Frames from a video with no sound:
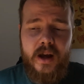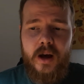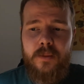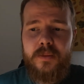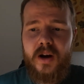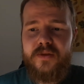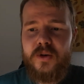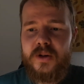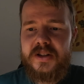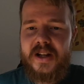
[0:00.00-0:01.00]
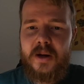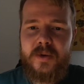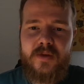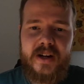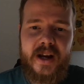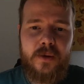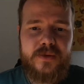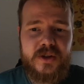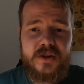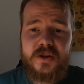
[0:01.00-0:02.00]
But I thought instead it'd be really
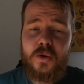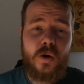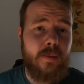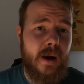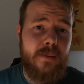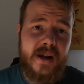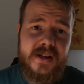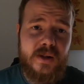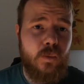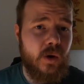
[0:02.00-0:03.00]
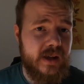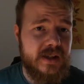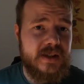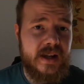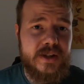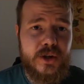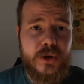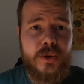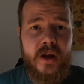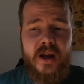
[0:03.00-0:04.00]
helpful you just talk about basically what it is they
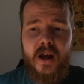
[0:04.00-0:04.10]
do